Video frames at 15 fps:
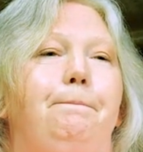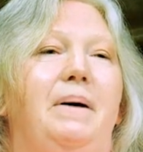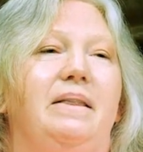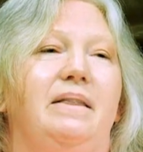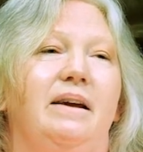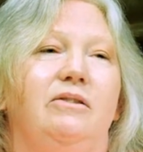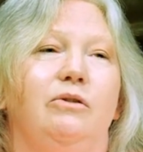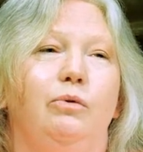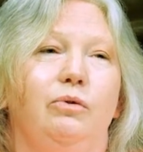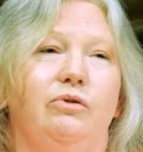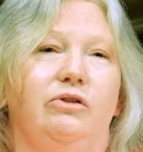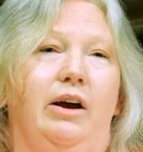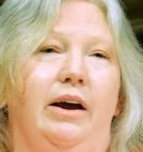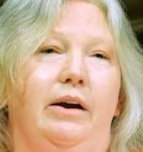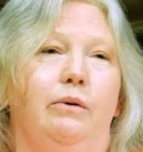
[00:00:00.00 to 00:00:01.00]
But there's
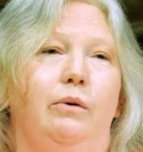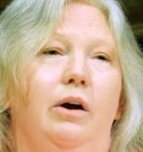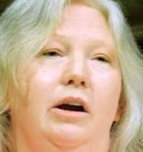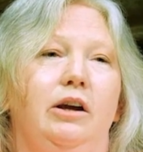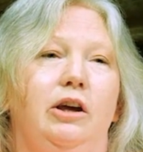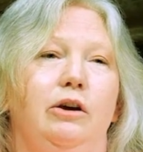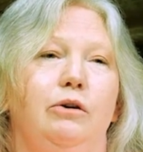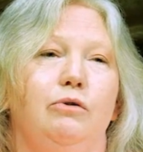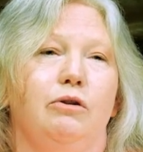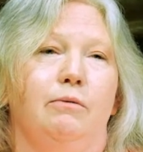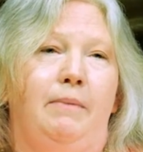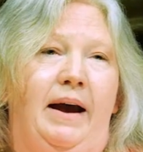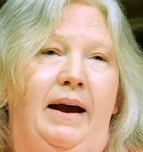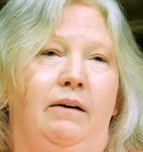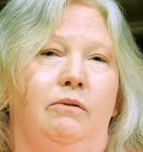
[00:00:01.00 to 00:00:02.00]
also a huge
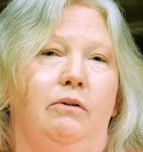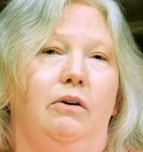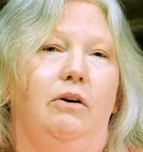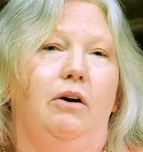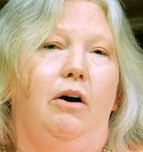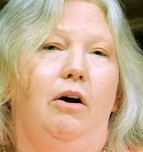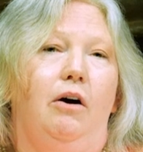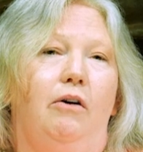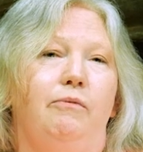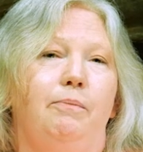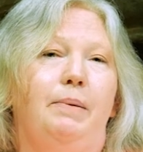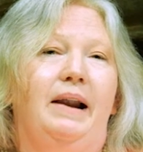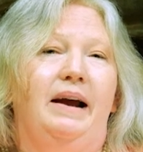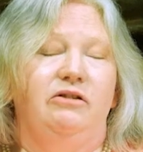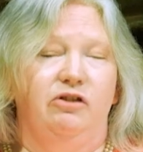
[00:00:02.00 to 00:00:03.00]
amount
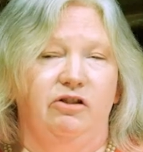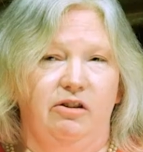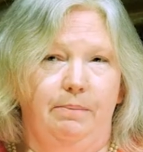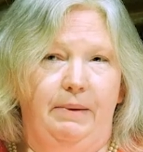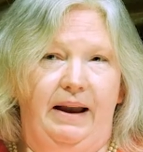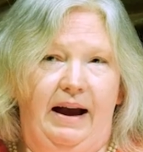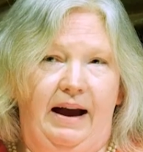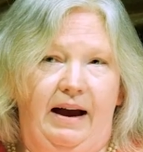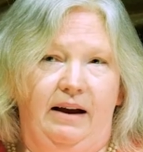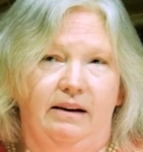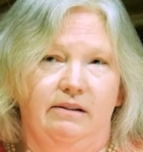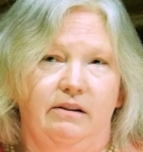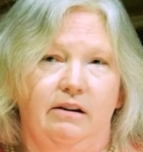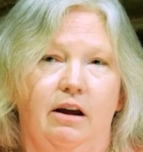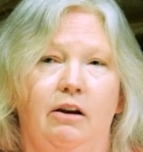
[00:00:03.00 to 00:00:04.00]
of pleasure to be
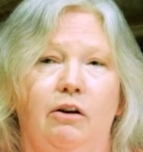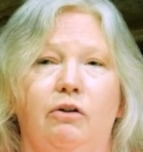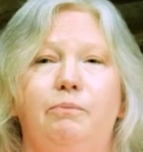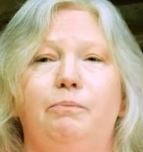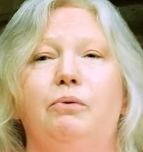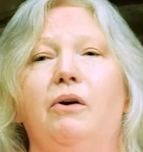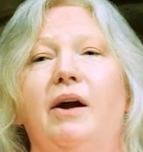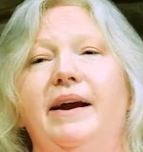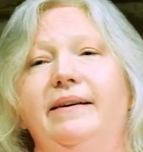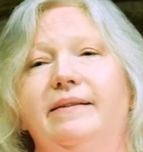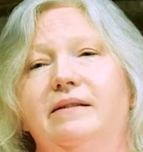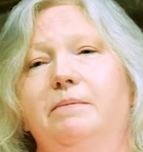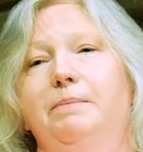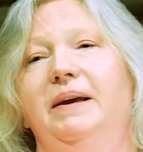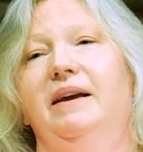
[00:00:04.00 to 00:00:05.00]
had, a lot of
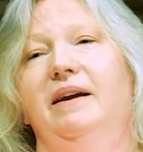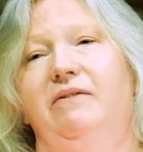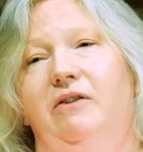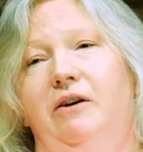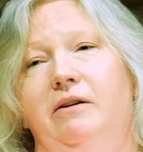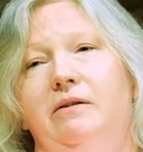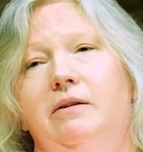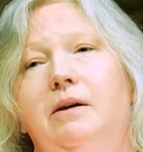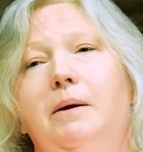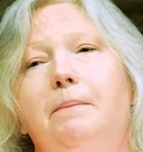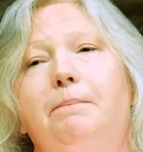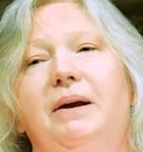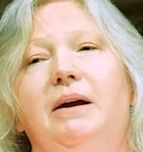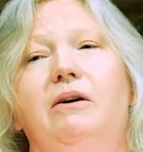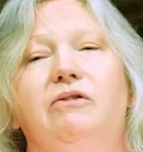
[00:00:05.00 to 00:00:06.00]
praise to be given
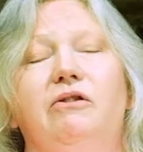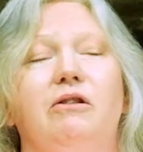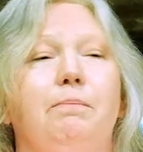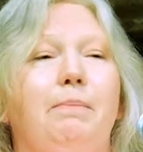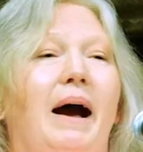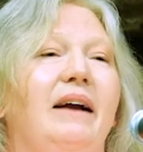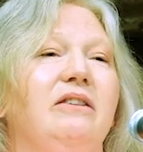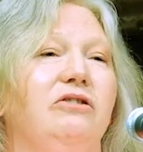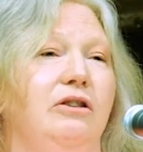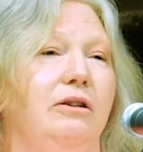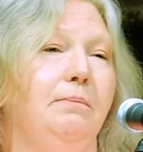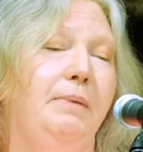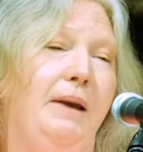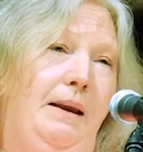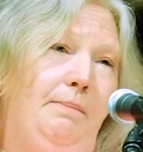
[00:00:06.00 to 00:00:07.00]
because of the
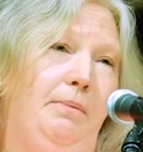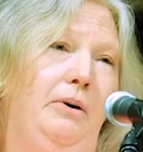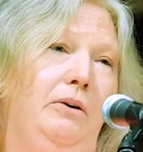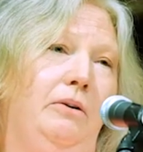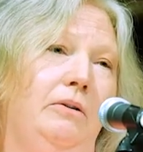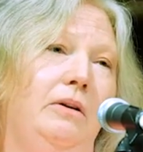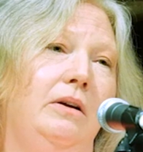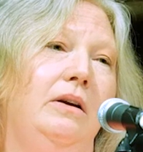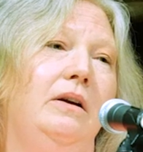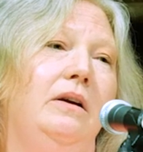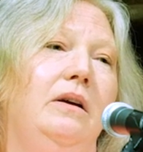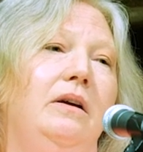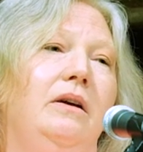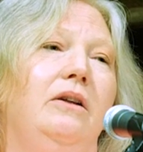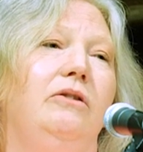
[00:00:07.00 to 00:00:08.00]
passionate people
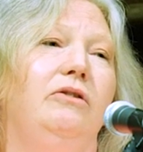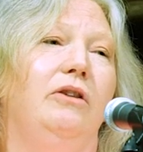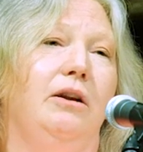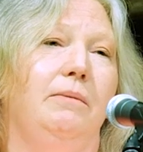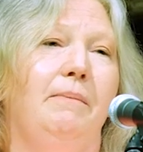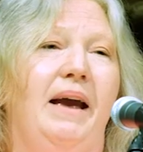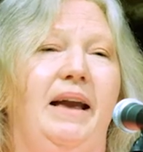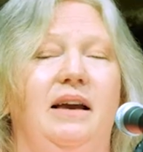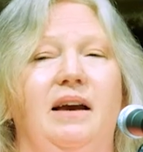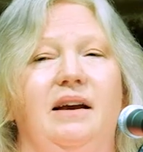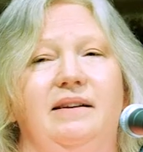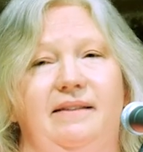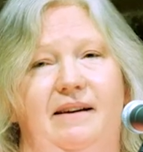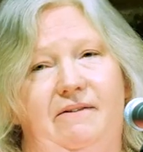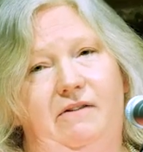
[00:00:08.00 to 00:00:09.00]
that are
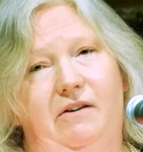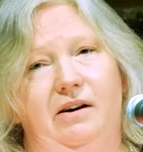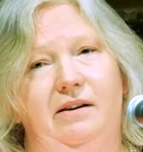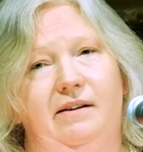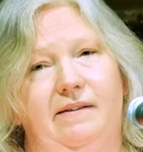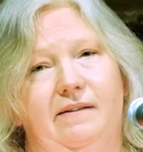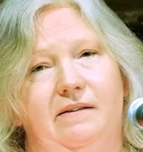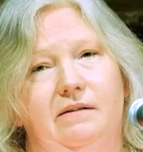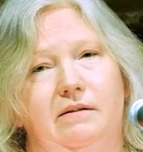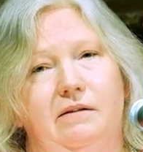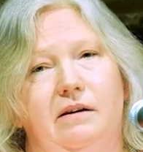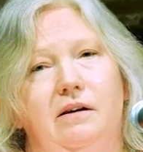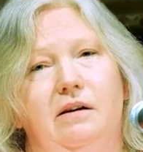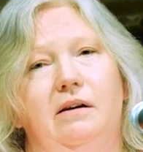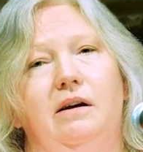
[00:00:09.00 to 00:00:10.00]
making a difference.
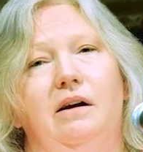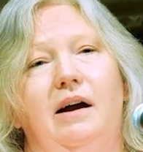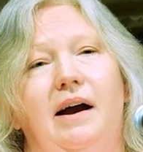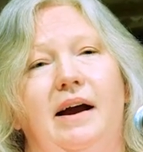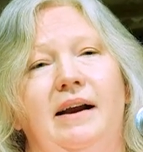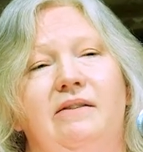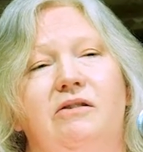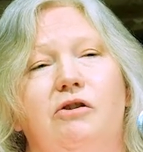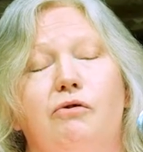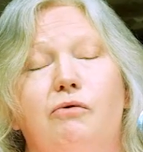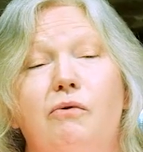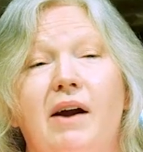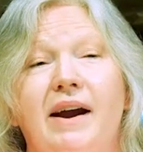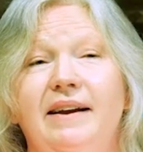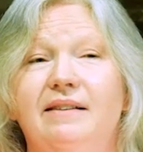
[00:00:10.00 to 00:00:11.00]
It's
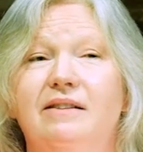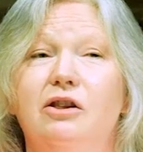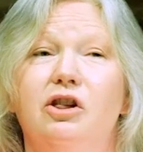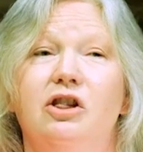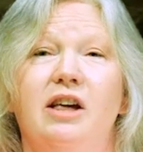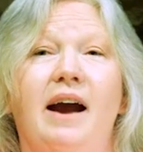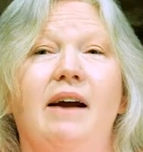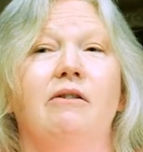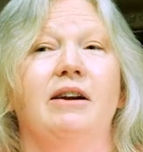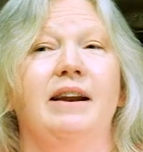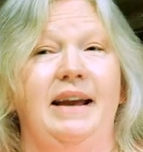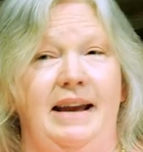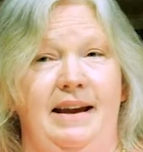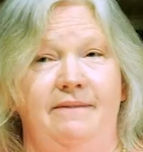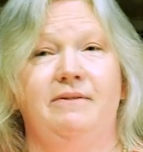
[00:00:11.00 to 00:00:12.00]
great to share
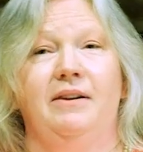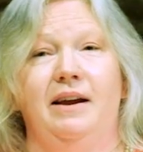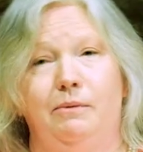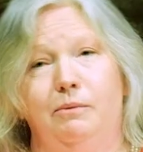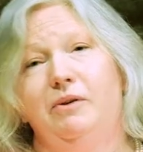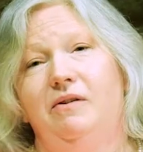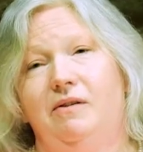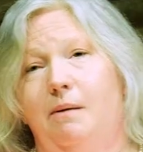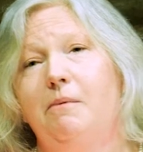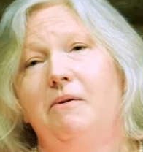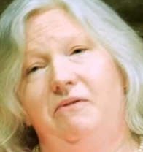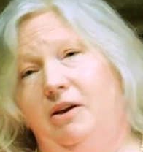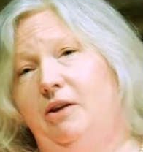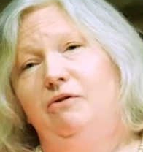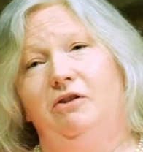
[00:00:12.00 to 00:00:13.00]
an evening with some
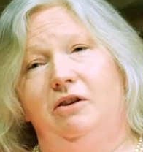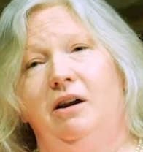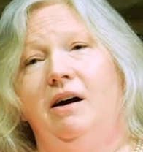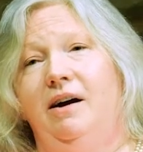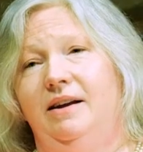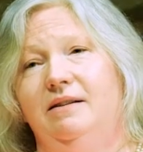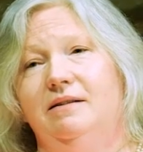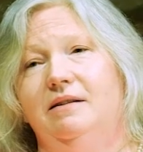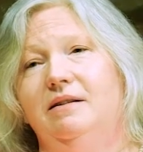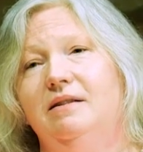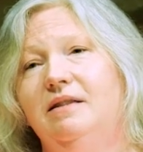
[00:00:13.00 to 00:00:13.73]
of you tonight.